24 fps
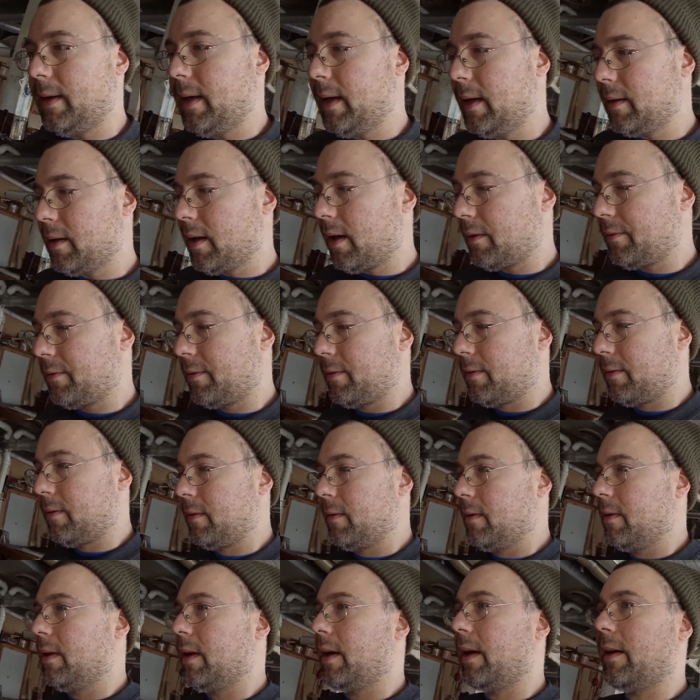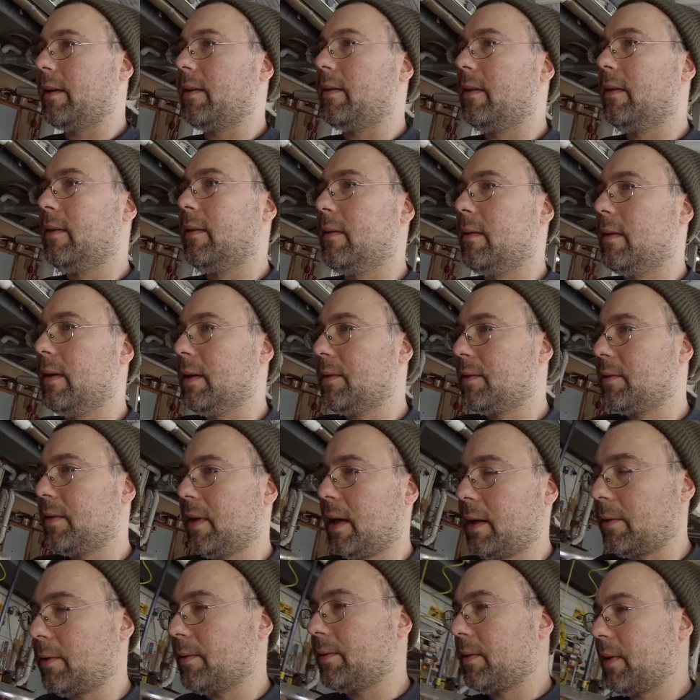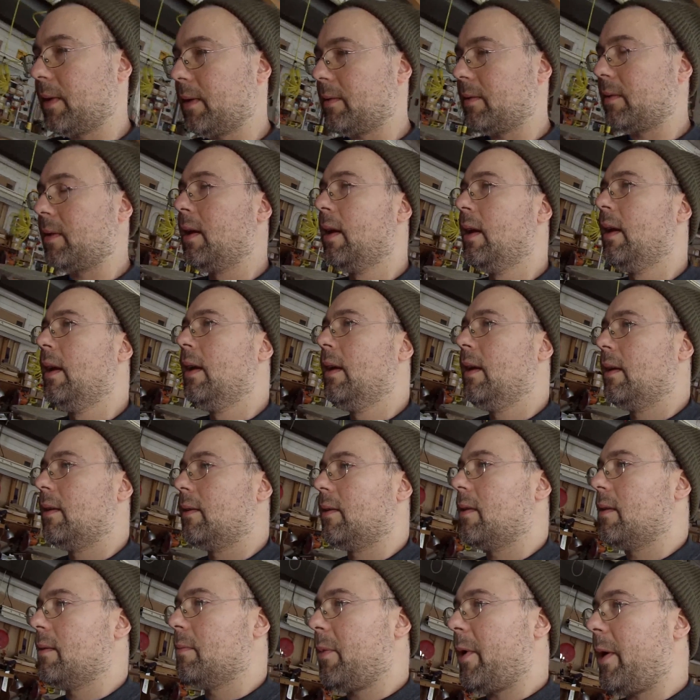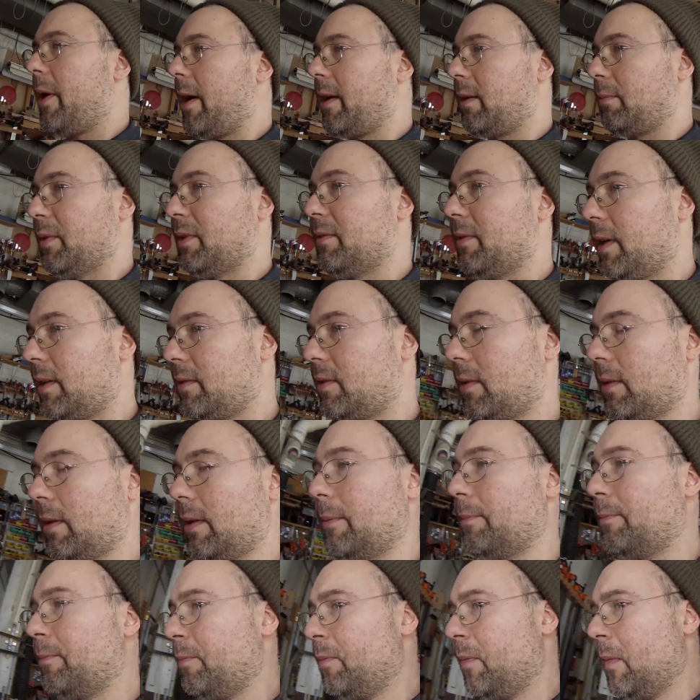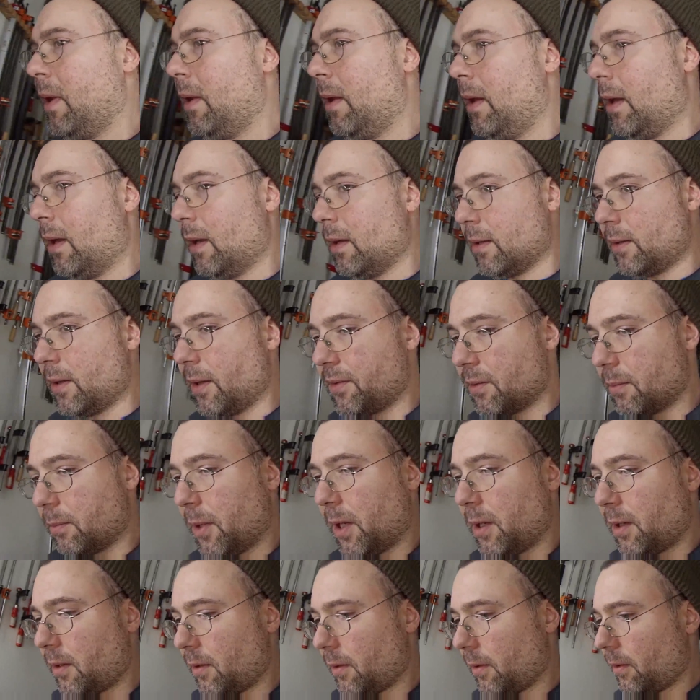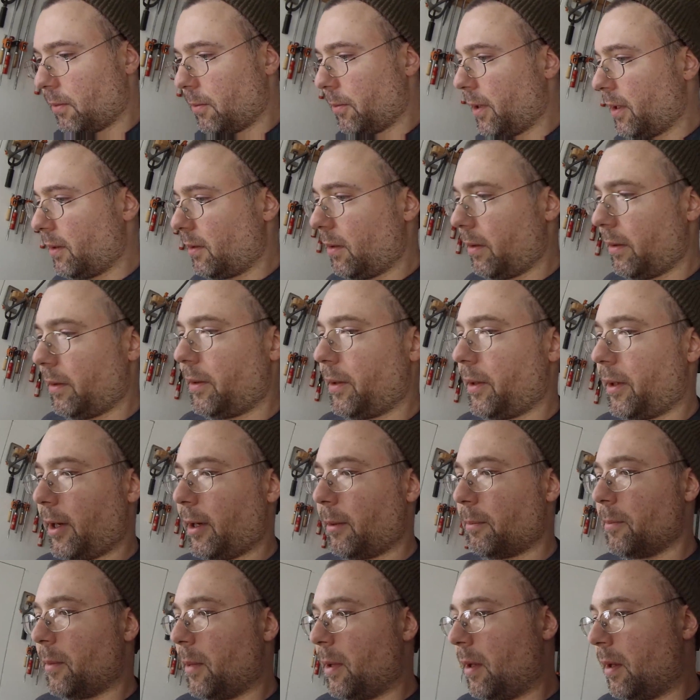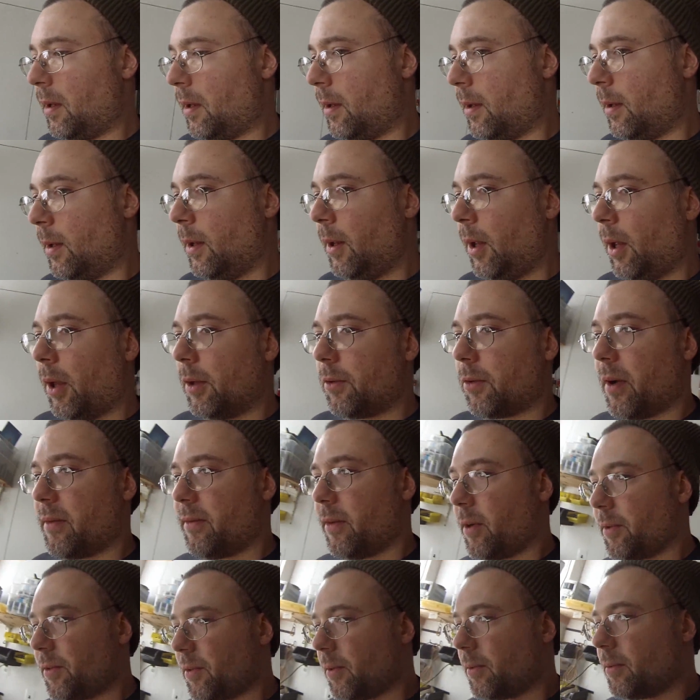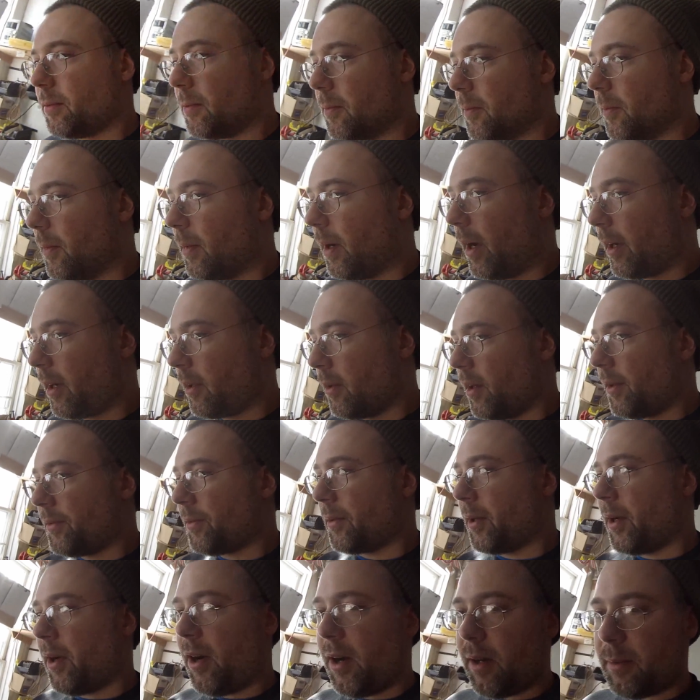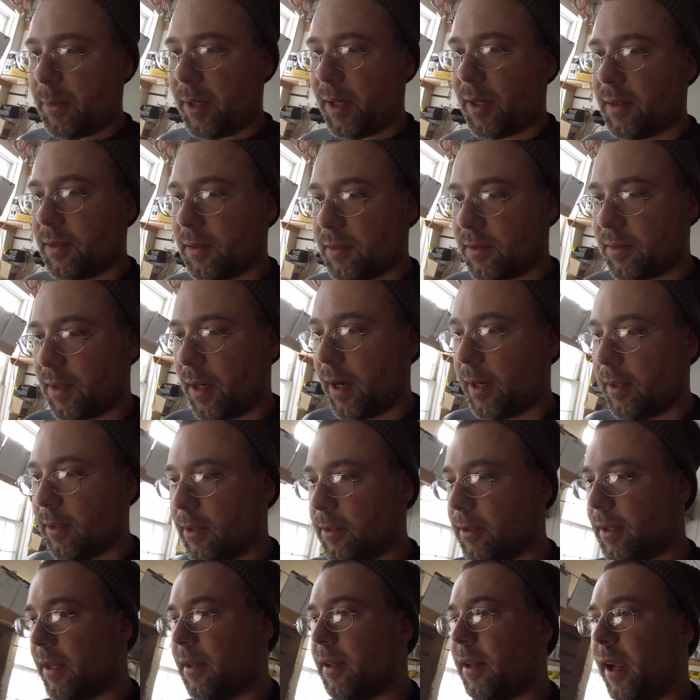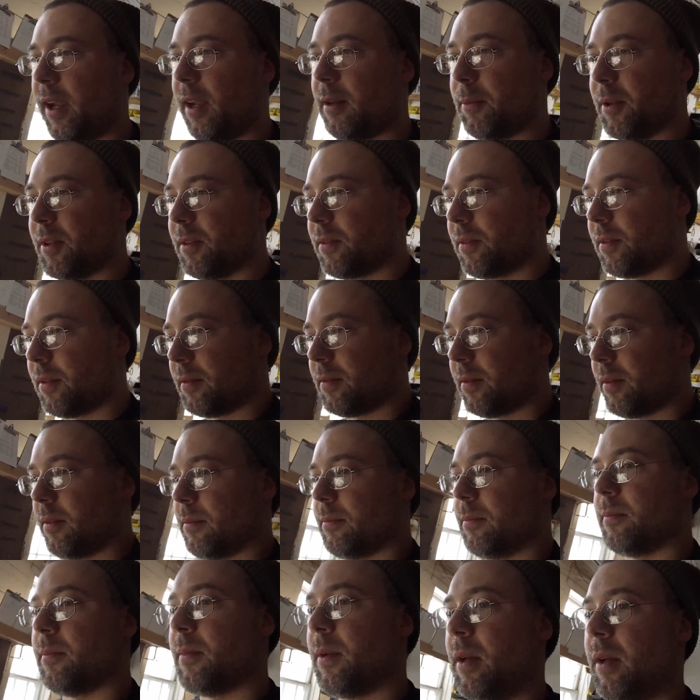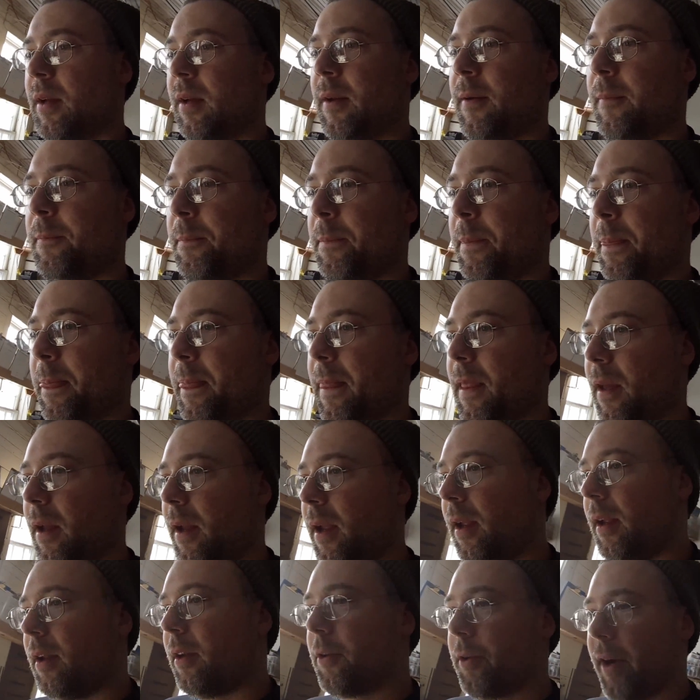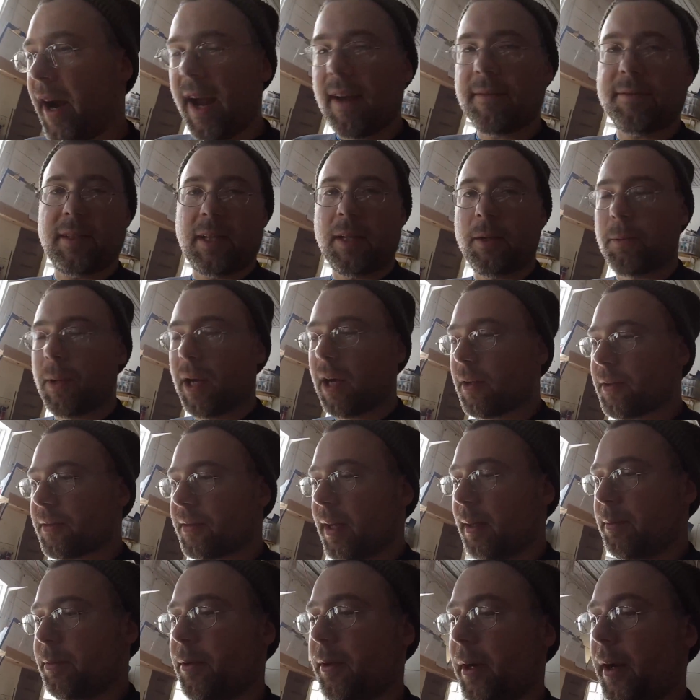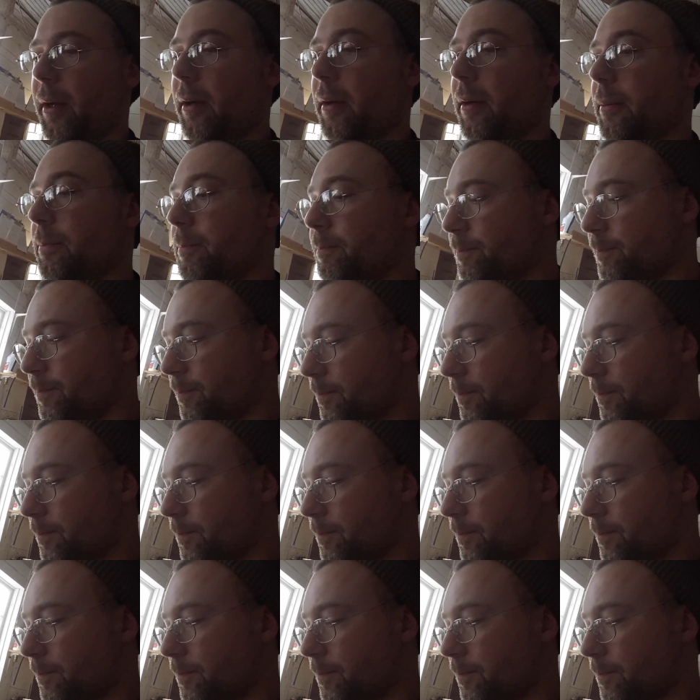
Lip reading: enough that it settles in to the bottom eventually, and it doesn't make it all the way to the top. So I could also call my silo containment system a gravity well separator,